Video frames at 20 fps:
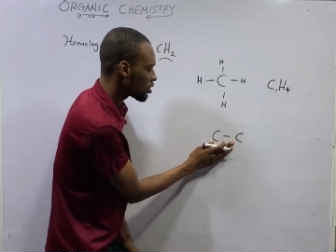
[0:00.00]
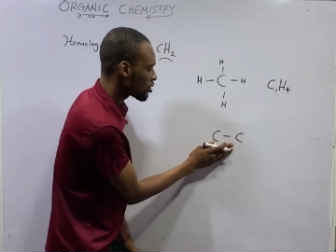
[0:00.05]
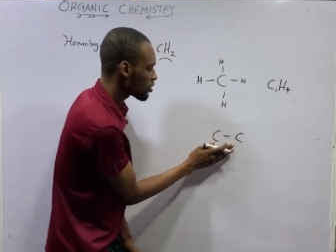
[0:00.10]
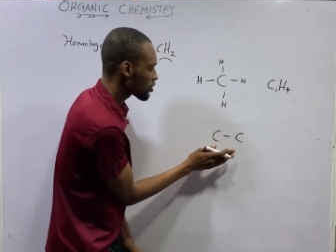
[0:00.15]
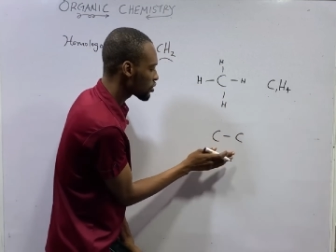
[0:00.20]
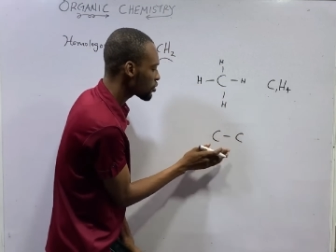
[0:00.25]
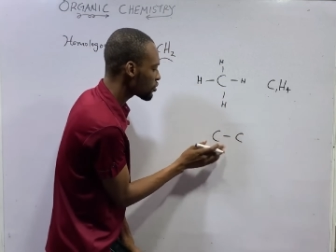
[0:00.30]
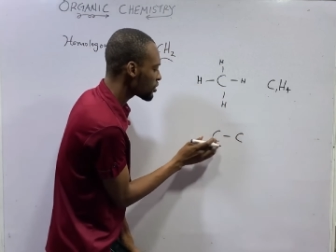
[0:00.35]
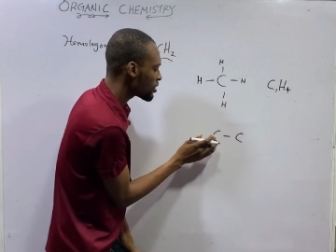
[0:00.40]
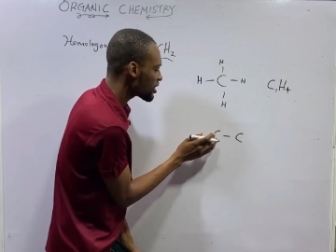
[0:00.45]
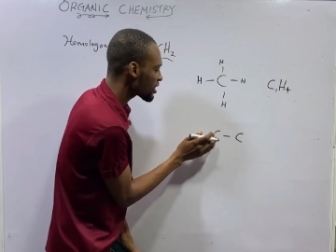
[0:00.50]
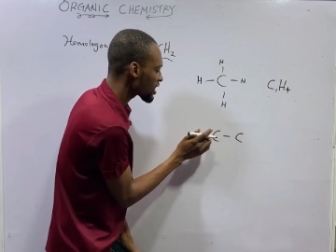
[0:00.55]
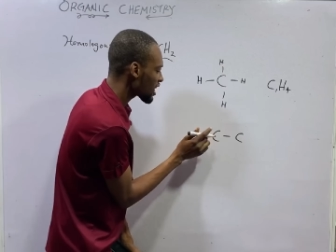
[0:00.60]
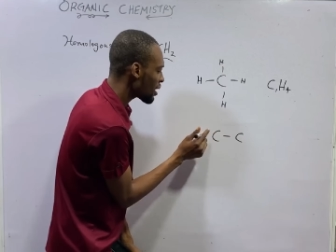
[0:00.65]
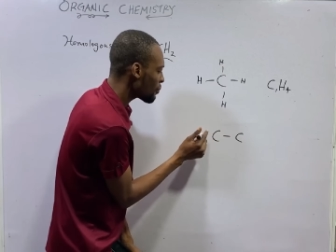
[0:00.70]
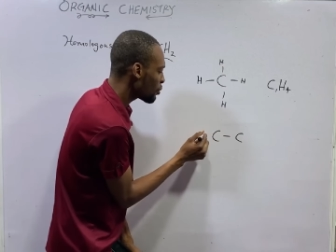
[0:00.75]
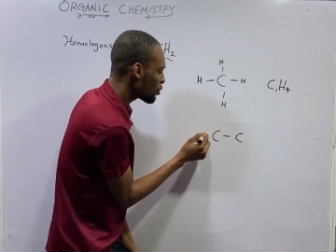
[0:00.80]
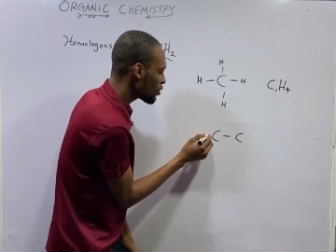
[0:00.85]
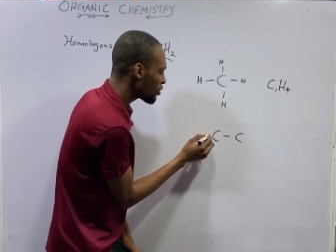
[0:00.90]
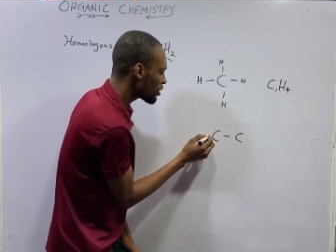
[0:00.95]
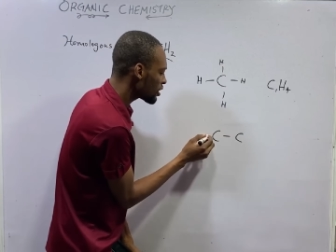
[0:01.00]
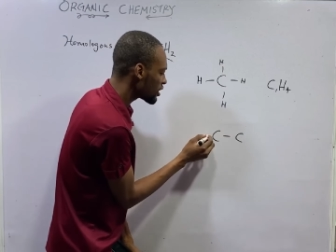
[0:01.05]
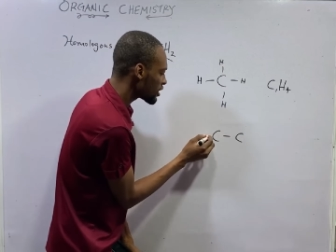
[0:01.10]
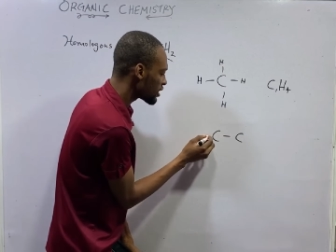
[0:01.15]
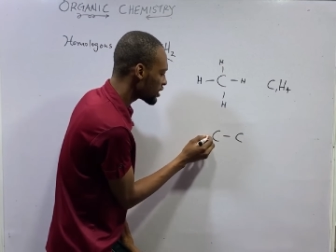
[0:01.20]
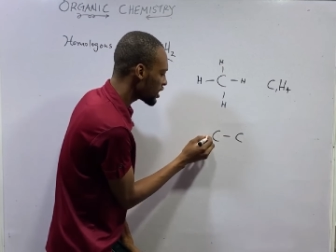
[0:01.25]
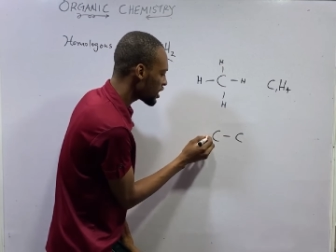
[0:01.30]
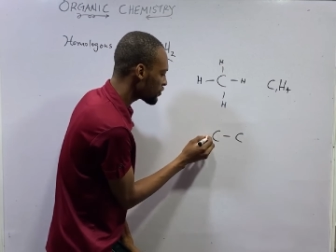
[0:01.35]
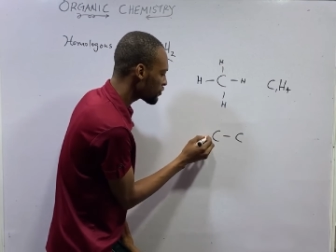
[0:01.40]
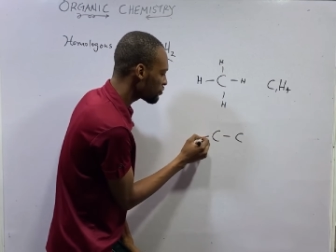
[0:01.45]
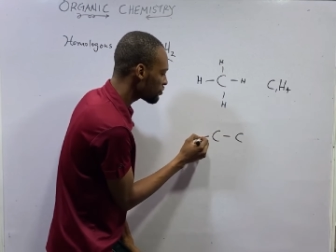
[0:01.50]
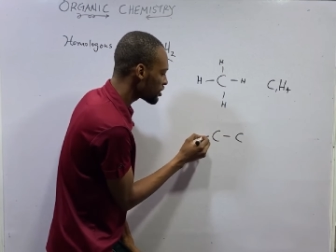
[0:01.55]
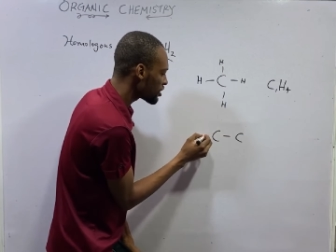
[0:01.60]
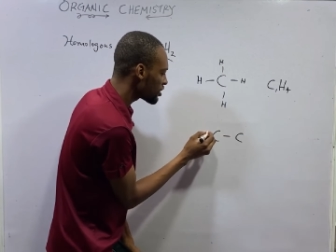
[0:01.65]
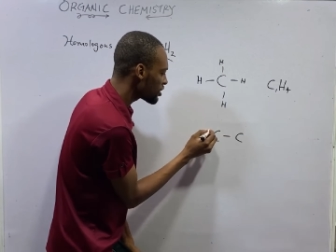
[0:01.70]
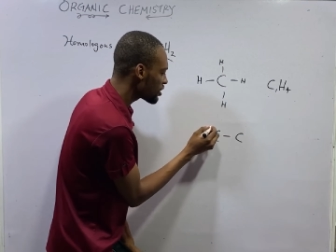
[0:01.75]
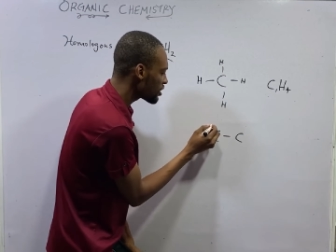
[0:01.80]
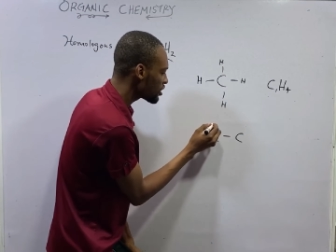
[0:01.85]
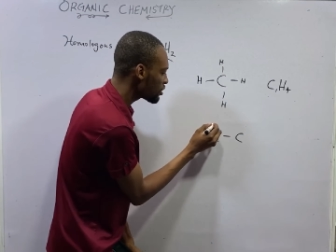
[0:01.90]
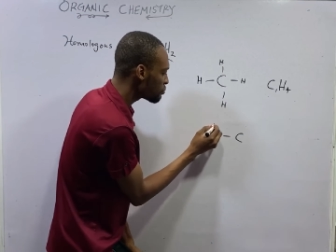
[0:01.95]
So this carbon is left with
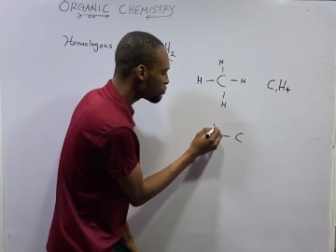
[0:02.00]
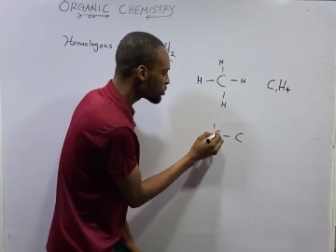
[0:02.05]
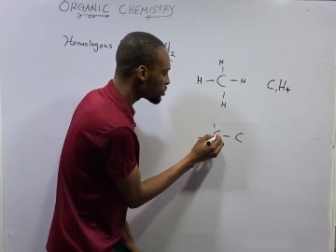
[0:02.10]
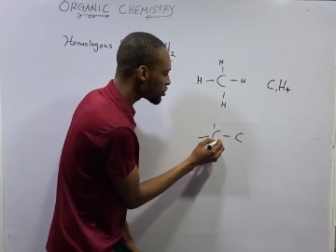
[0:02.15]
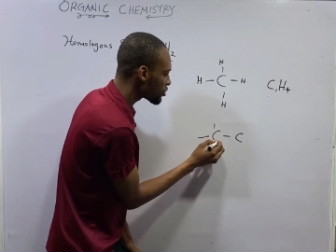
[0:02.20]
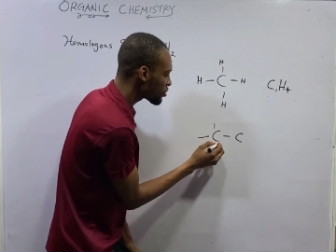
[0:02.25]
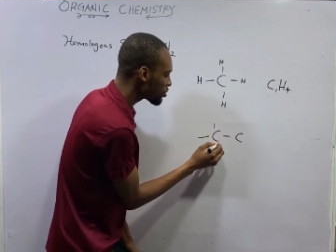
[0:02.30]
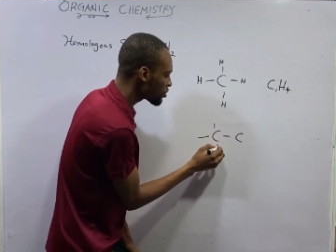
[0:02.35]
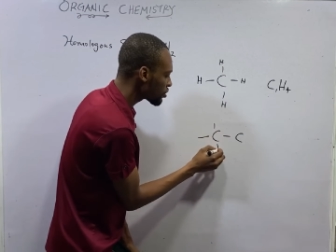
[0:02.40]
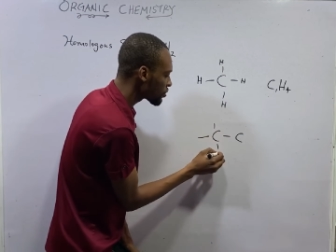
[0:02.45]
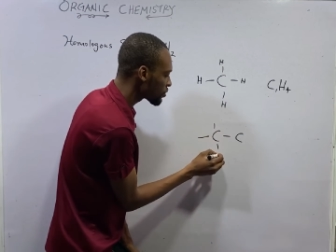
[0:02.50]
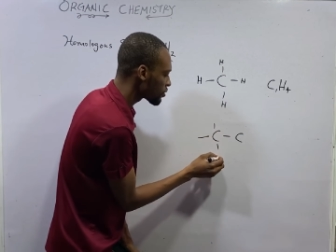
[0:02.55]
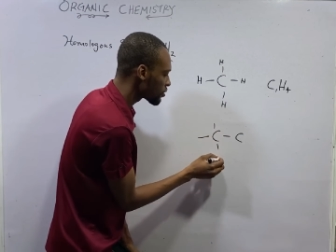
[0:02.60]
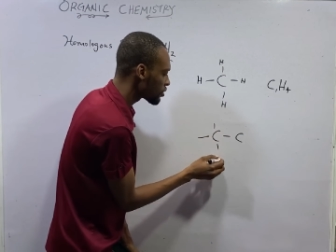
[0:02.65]
three bonds.